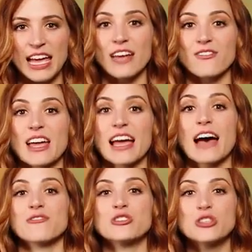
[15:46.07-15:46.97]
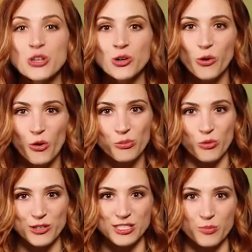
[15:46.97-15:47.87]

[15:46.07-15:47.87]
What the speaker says: If they have 2 or more